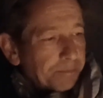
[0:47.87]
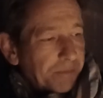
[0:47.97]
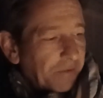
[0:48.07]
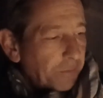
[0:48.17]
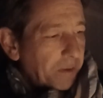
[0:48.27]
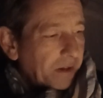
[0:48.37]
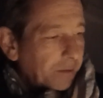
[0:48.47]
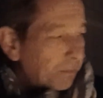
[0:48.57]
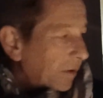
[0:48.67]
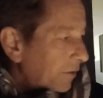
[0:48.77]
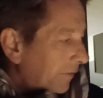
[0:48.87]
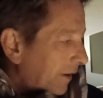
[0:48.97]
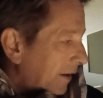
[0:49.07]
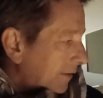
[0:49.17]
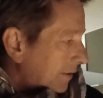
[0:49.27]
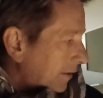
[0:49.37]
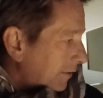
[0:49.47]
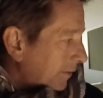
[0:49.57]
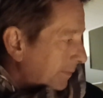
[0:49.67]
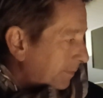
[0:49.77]
Bit of a pink and blue fan, so
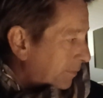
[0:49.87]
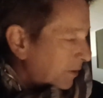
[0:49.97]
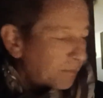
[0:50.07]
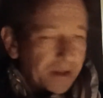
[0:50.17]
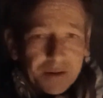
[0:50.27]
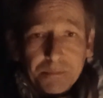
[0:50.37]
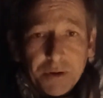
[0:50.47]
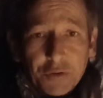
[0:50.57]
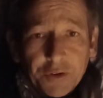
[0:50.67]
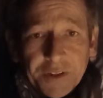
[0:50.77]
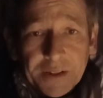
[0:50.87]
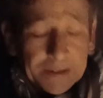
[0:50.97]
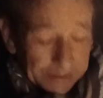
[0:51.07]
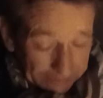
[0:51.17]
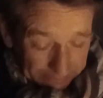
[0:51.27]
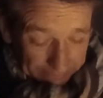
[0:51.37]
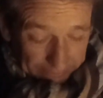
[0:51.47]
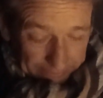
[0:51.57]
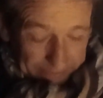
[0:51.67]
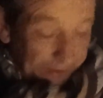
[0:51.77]
putting pink and blue on there.
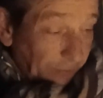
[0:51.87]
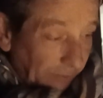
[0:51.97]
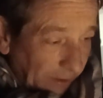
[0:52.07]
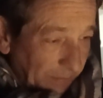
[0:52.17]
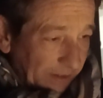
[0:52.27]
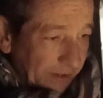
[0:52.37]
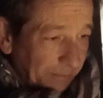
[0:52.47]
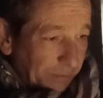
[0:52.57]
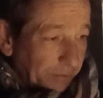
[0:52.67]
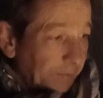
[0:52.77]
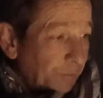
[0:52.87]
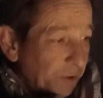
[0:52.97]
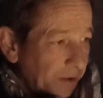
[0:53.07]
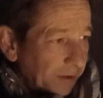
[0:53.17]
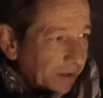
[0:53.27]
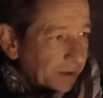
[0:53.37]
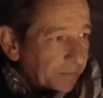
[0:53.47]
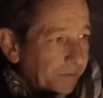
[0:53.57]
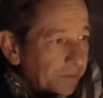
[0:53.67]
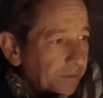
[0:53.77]
It's incredibly simple. Wish I'd done it
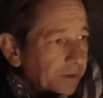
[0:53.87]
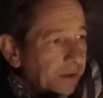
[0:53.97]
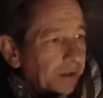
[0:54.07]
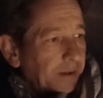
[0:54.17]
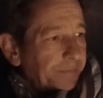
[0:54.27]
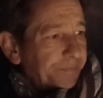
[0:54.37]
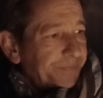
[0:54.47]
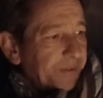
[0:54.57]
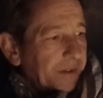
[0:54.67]
before. I've